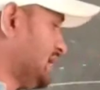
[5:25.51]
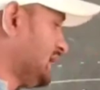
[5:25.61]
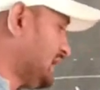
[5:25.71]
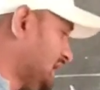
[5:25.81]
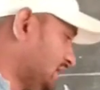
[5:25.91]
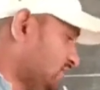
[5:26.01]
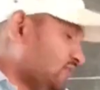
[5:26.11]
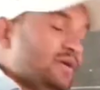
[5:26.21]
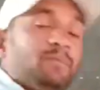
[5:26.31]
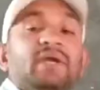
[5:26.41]
Again
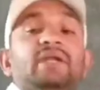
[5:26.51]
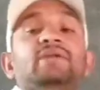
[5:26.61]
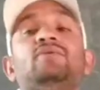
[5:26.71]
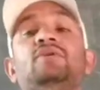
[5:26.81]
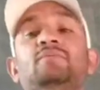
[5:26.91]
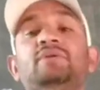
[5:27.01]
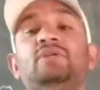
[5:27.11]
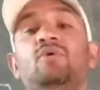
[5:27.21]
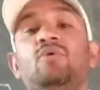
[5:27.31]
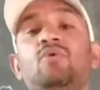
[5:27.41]
one, pendulum in
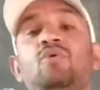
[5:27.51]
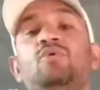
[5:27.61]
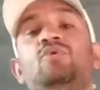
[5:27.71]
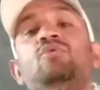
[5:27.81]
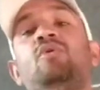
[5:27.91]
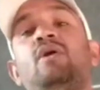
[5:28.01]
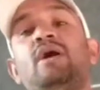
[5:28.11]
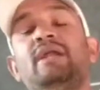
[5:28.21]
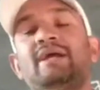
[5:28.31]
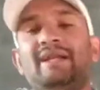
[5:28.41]
the old
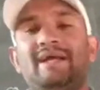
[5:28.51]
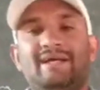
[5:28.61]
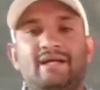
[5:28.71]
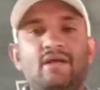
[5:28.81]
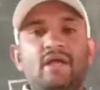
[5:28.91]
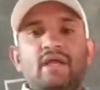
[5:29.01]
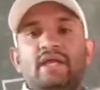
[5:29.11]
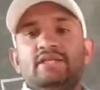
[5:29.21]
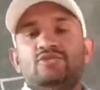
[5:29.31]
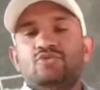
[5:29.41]
wall clock
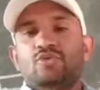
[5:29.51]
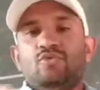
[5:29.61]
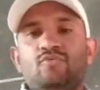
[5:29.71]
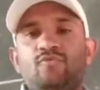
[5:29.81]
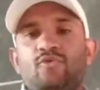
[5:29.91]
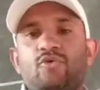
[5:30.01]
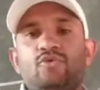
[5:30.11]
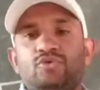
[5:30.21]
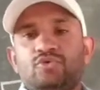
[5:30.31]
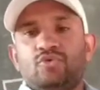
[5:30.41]
is to
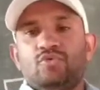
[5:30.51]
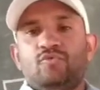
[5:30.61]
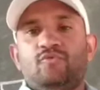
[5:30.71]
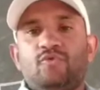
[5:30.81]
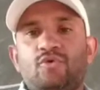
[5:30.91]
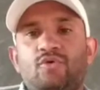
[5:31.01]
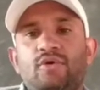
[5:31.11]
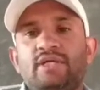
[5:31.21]
fro.